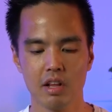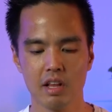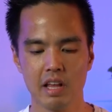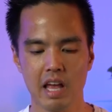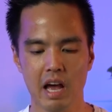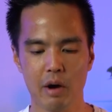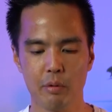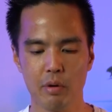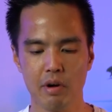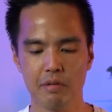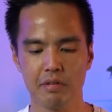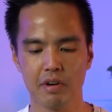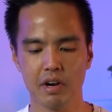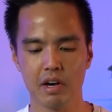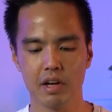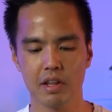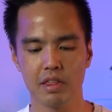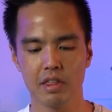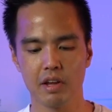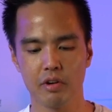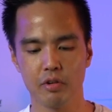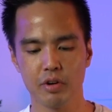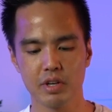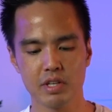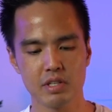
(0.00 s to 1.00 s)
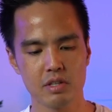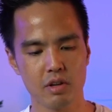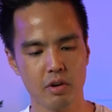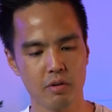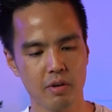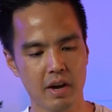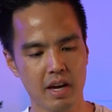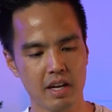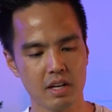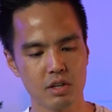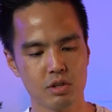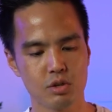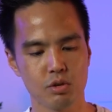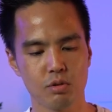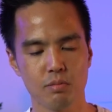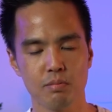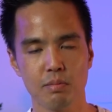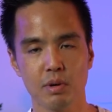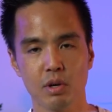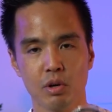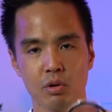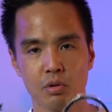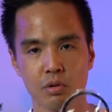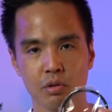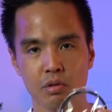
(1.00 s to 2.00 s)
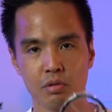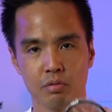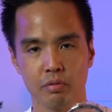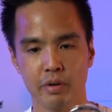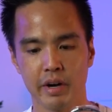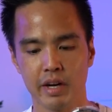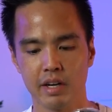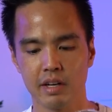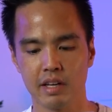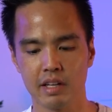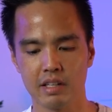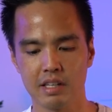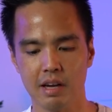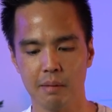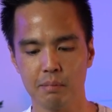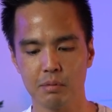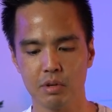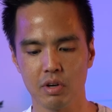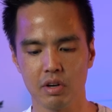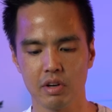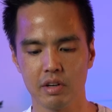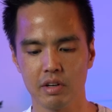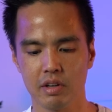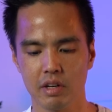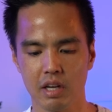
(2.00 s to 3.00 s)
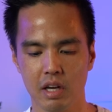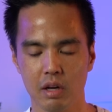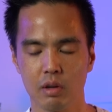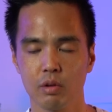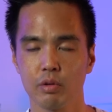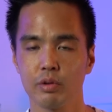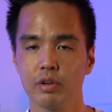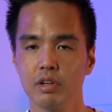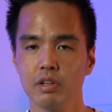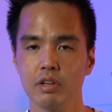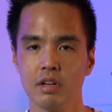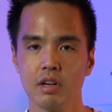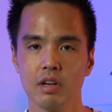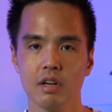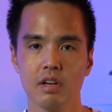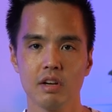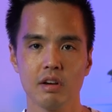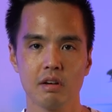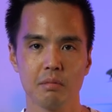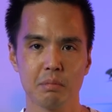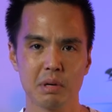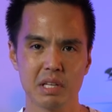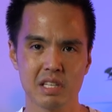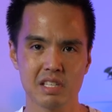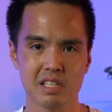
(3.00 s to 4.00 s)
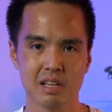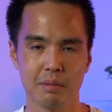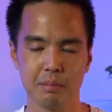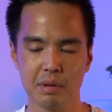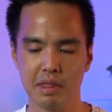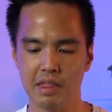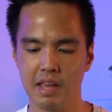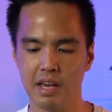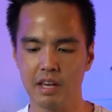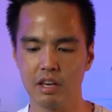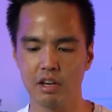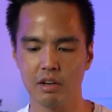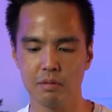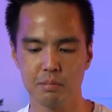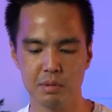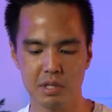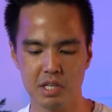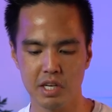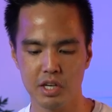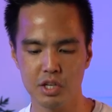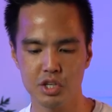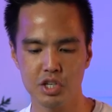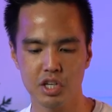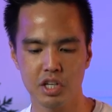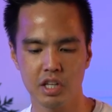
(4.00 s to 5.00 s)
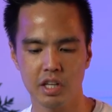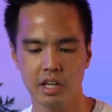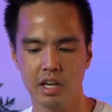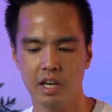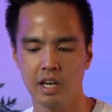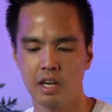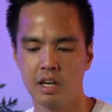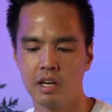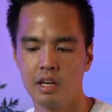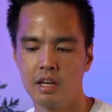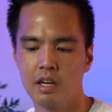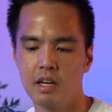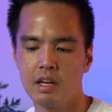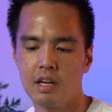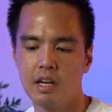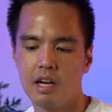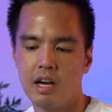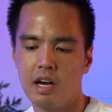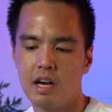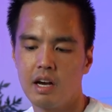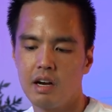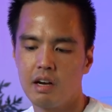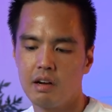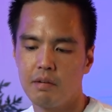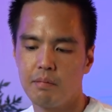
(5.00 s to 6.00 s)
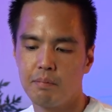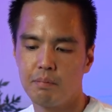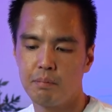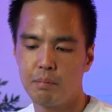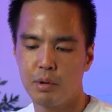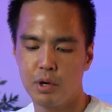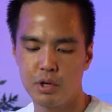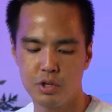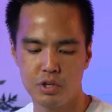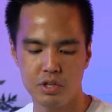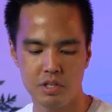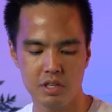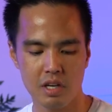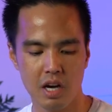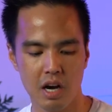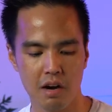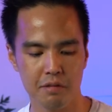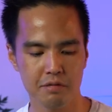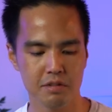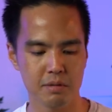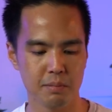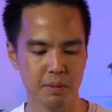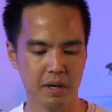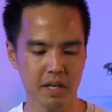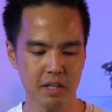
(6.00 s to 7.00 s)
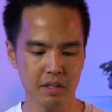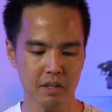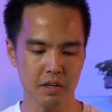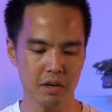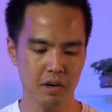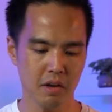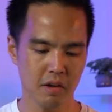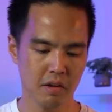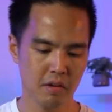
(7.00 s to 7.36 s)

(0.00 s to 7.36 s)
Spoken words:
However, there is no 82mm thread adapter included, but it's something that you could potentially purchase aftermarket.